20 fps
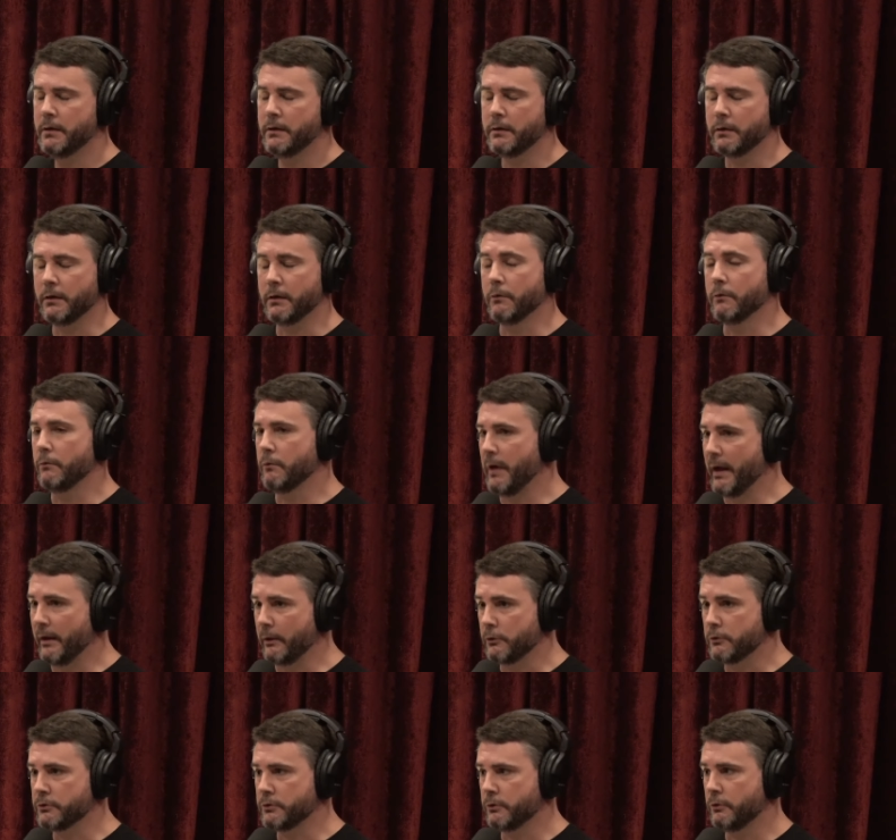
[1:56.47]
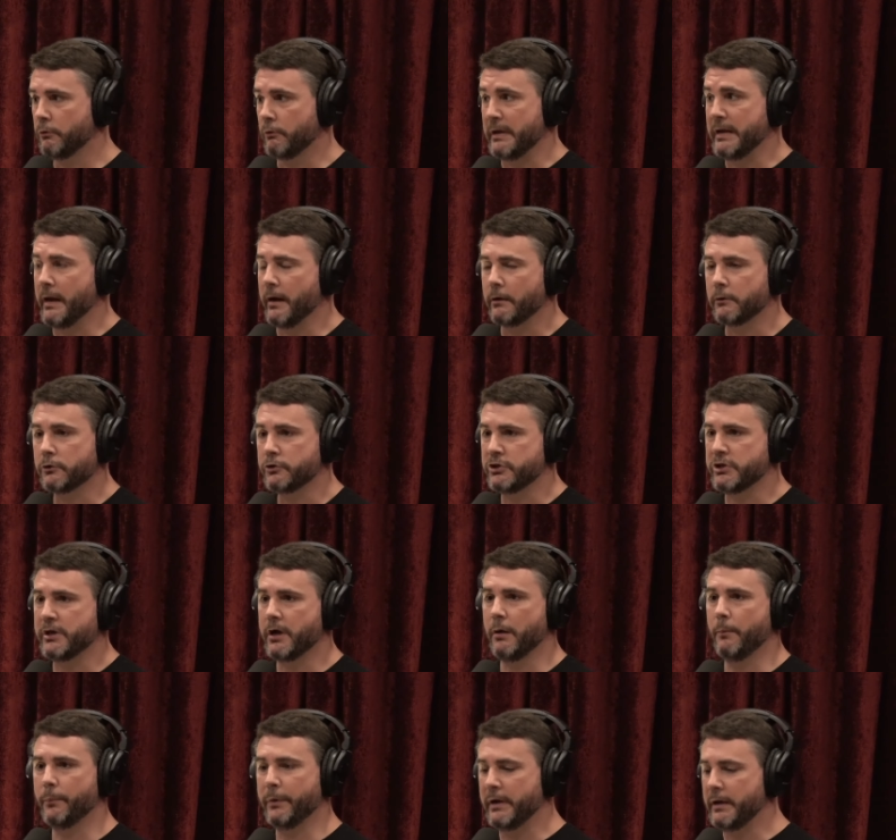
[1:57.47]
you know, ener green energy
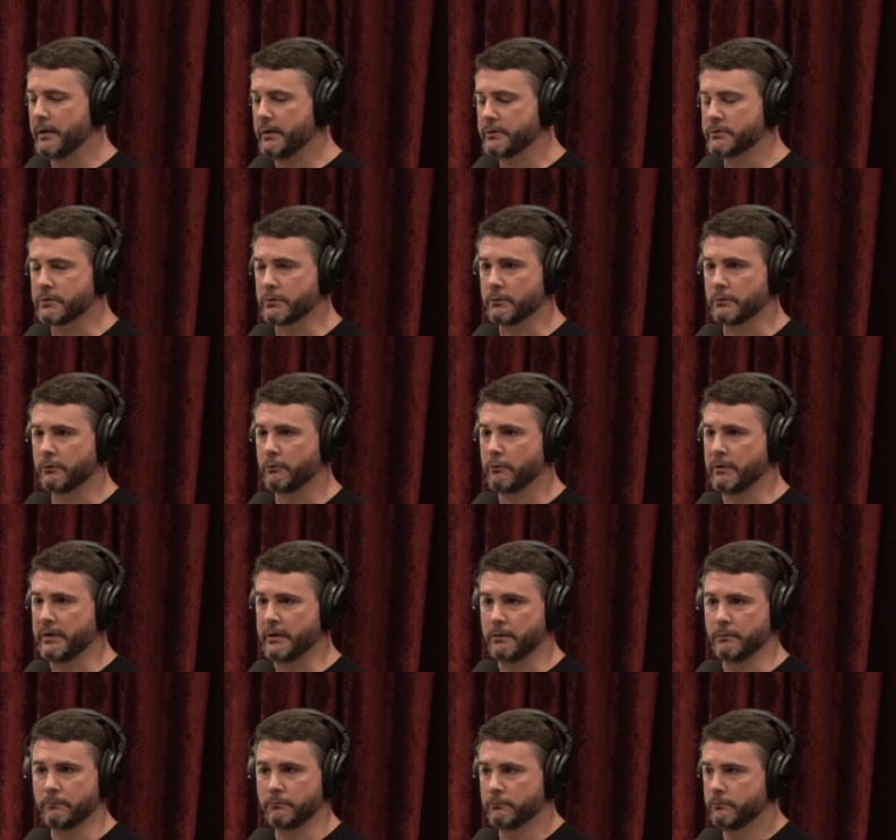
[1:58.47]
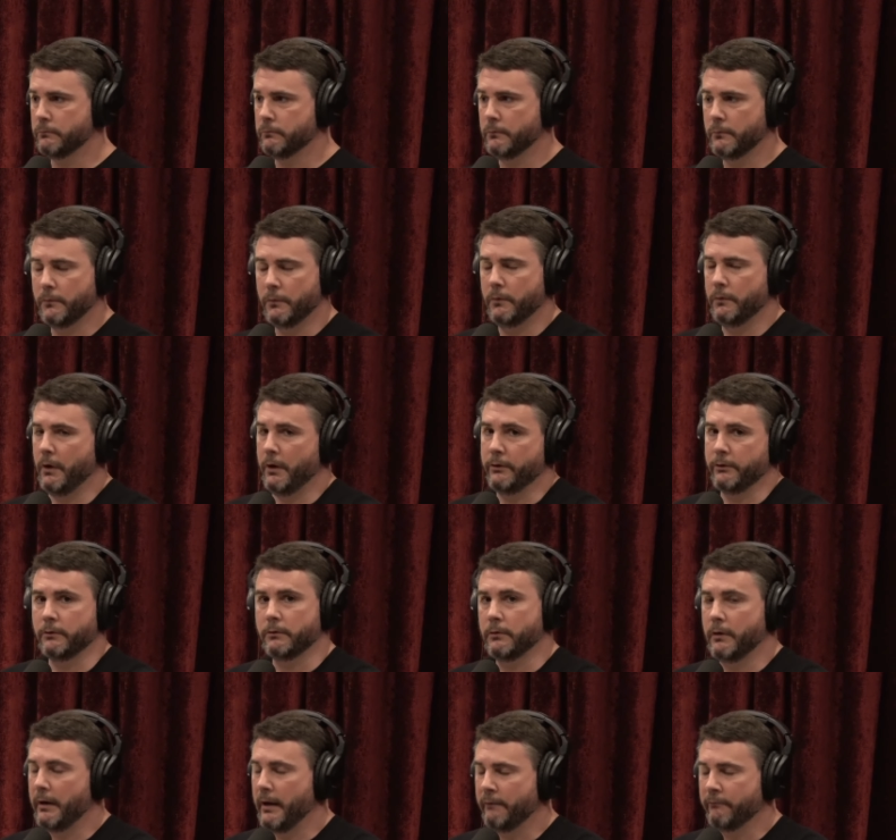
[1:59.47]
companies or green
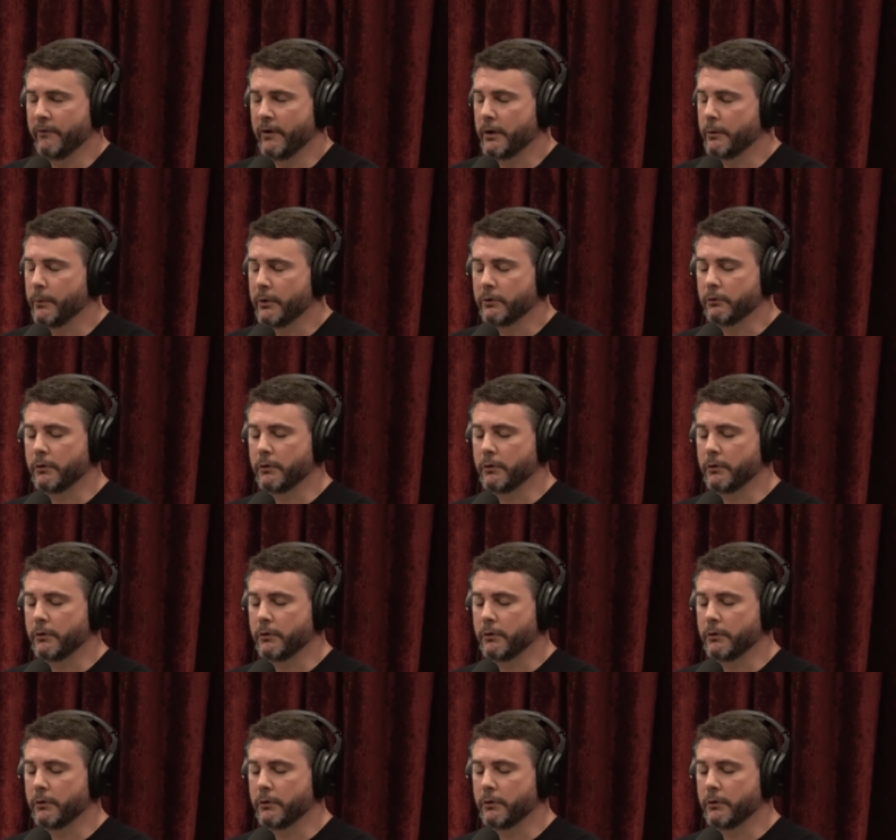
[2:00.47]
other environmental